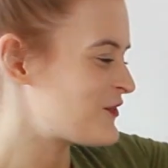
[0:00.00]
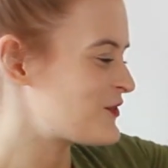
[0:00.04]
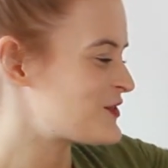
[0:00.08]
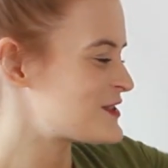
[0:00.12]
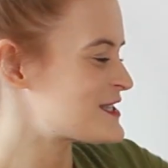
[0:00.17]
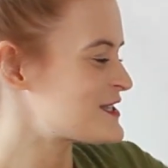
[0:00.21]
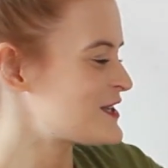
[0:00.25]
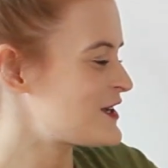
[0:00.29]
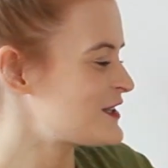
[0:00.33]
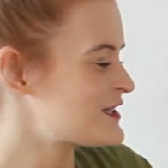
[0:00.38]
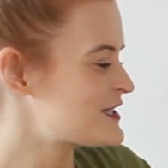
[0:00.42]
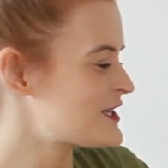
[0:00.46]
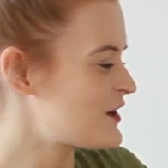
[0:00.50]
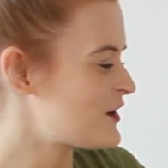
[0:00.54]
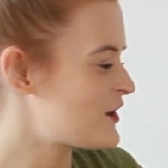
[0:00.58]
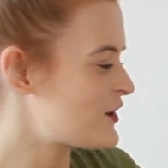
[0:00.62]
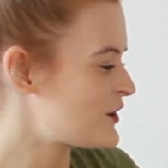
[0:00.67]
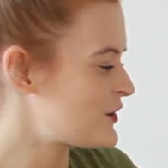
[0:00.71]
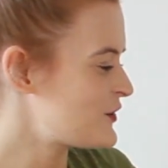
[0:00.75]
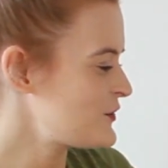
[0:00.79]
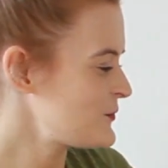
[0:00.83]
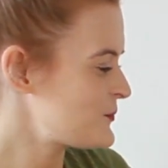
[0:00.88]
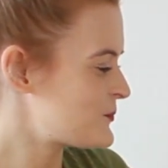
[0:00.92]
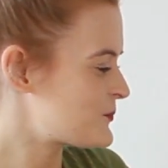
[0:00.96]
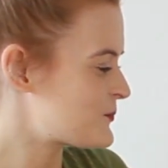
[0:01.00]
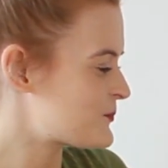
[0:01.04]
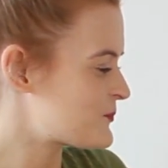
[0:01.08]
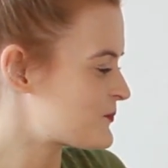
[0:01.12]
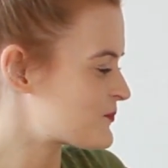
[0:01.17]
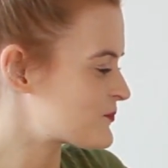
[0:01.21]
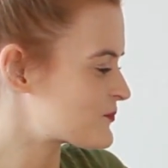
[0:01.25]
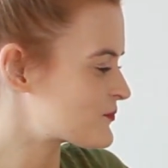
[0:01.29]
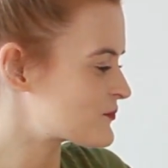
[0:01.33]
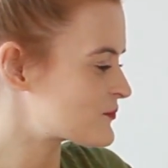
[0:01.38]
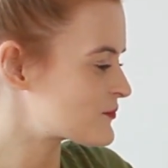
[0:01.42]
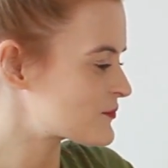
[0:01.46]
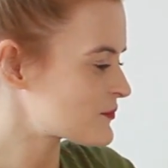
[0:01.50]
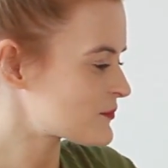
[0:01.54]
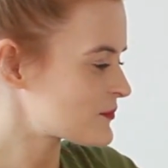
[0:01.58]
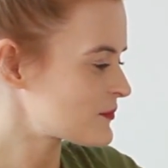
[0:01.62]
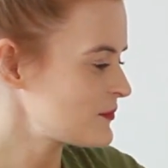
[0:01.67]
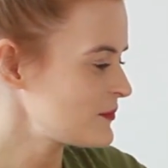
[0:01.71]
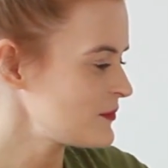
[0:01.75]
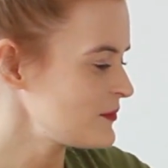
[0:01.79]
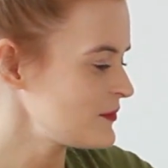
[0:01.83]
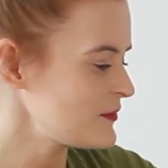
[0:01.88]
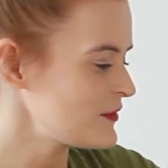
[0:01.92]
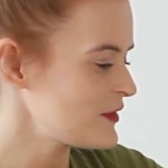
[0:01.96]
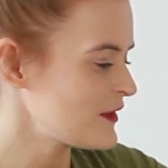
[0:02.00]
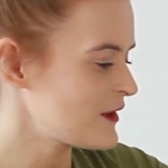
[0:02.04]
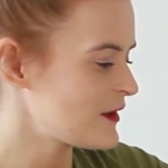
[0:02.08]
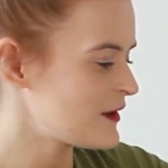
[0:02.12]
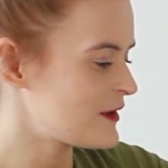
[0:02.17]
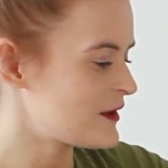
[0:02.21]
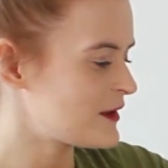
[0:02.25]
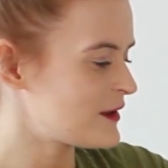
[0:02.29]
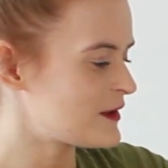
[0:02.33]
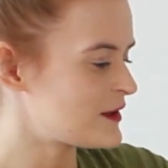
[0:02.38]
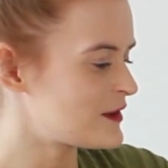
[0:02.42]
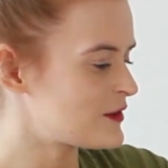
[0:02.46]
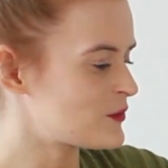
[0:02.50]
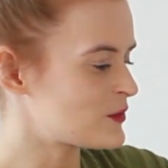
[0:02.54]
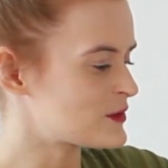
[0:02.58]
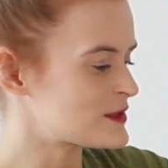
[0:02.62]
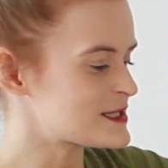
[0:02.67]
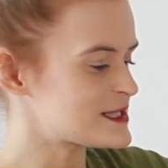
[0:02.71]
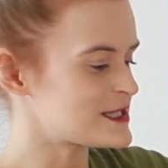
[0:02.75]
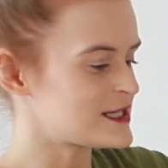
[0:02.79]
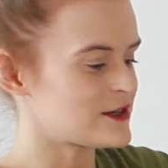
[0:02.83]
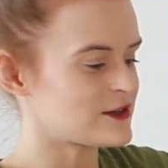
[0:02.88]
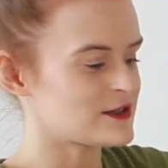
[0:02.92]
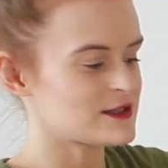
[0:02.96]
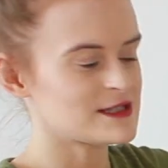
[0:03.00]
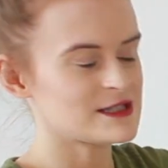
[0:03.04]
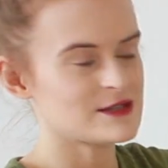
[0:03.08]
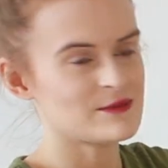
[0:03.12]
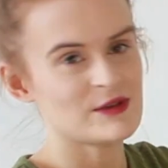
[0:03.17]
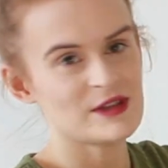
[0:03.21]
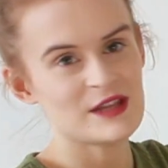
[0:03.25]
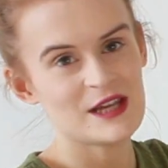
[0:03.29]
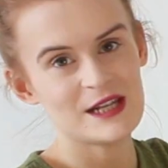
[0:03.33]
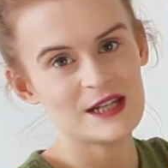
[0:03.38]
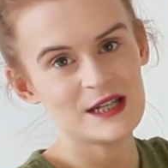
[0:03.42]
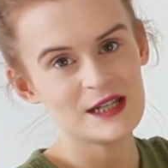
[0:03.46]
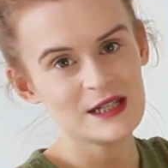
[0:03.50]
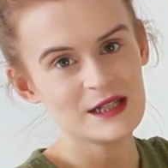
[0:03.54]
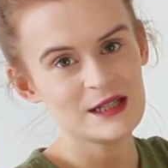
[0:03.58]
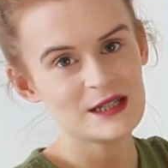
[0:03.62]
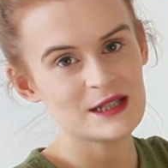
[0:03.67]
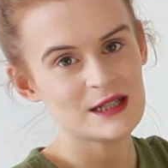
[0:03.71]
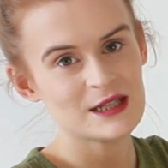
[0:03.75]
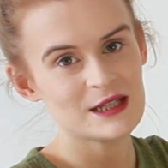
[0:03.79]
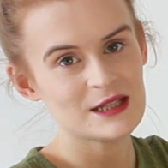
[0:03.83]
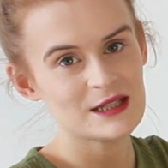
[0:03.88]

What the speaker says: We start on the ones nearest to me then.